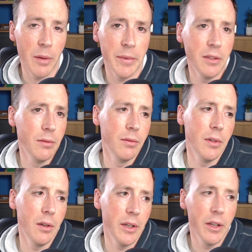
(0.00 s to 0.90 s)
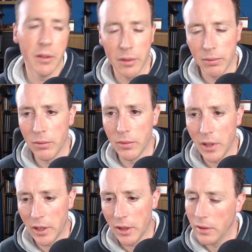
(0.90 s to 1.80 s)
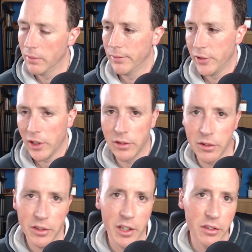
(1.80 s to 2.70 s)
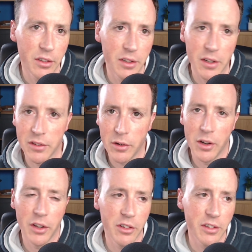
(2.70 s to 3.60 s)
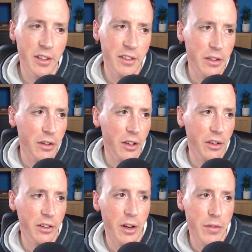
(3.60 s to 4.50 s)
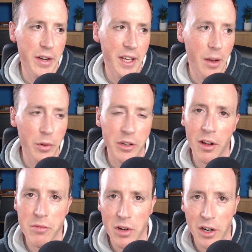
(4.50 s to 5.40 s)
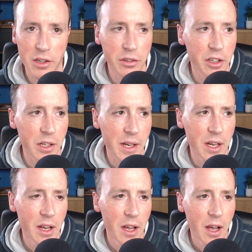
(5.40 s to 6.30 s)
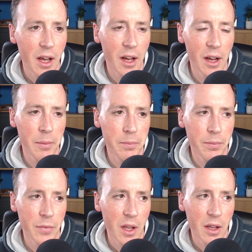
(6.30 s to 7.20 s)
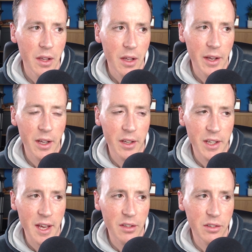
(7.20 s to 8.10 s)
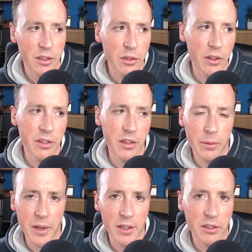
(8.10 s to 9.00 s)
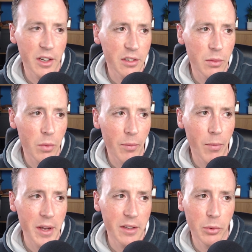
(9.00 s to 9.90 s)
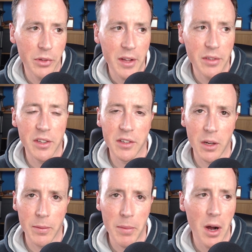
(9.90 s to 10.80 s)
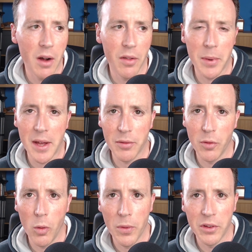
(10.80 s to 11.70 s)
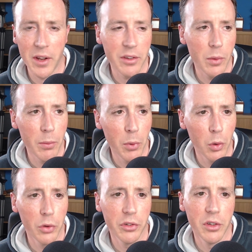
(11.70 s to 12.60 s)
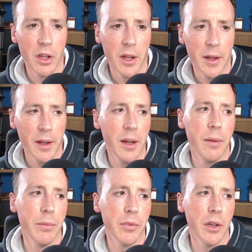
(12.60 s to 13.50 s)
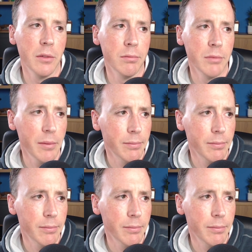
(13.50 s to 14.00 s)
I mean, I don't know. JSON's JSON. It serializes and deserializes. I don't really care which library I use to do it. I guess using the system text JSON one makes more sense. It's going to be part of the platform. There's less to import. So yeah.